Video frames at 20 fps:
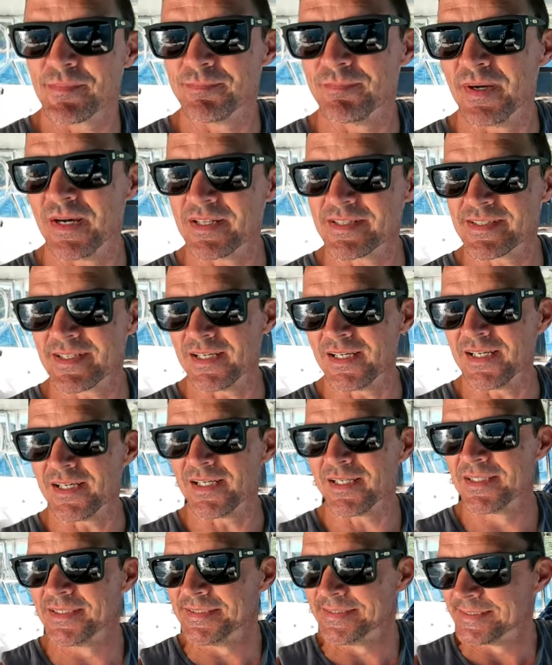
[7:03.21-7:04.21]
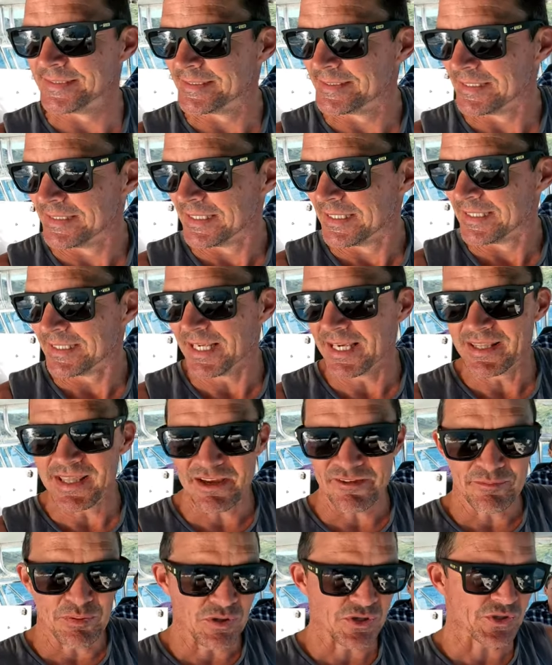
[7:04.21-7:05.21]
But uh, yeah,
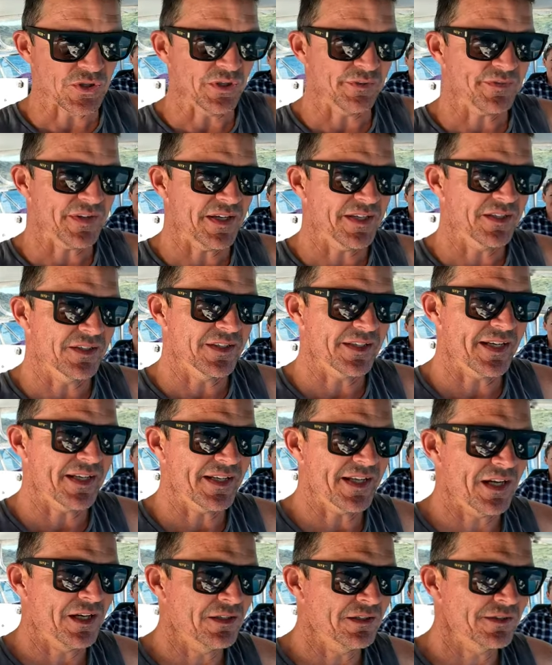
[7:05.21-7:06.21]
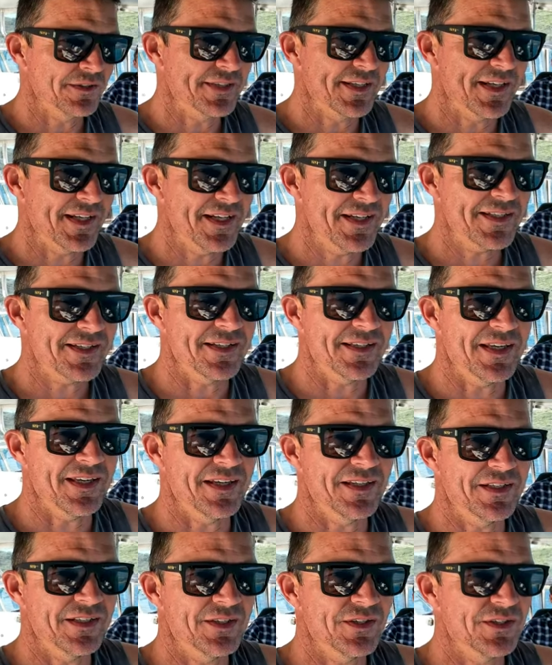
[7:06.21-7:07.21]
they've pushed off. They got to get going today, so they
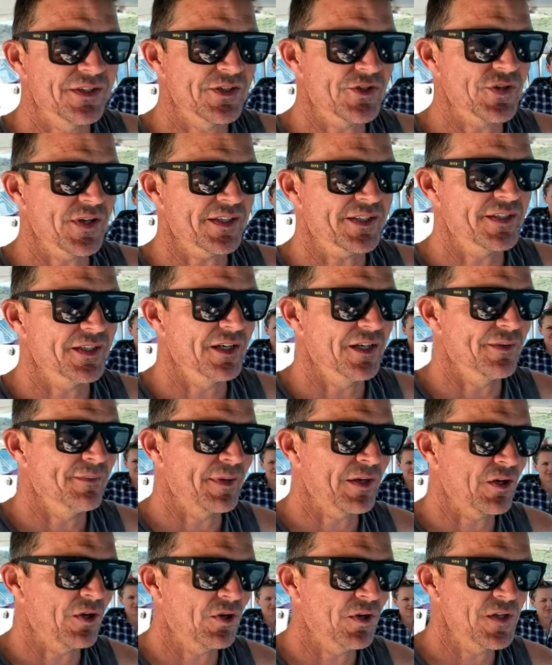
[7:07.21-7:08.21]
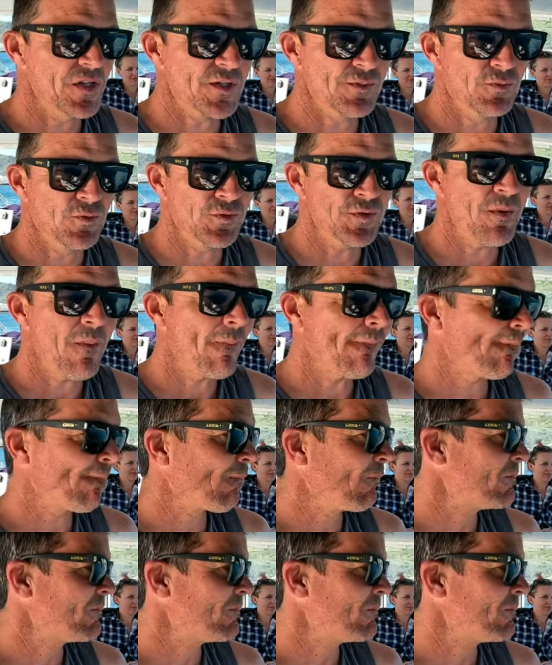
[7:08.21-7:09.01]
had to do the trek to Mackay this morning.